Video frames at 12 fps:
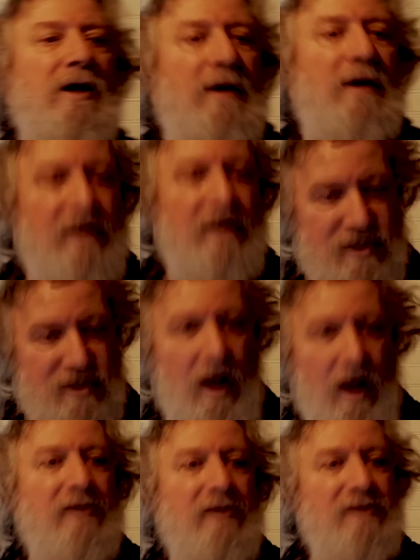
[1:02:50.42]

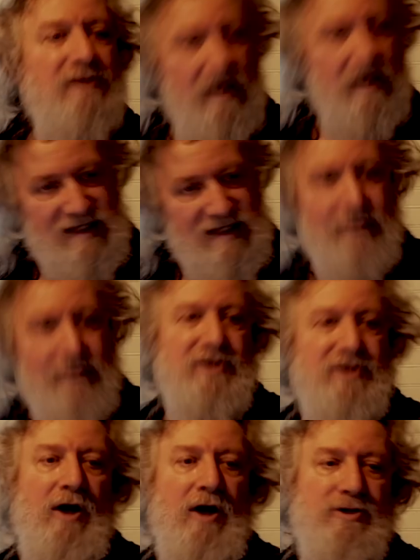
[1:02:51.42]
construct sacred
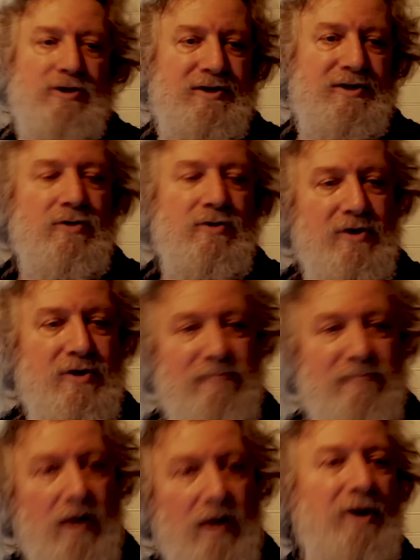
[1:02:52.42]
structures, to
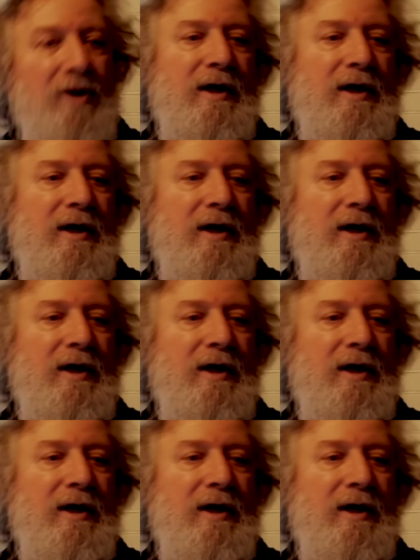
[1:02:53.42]
build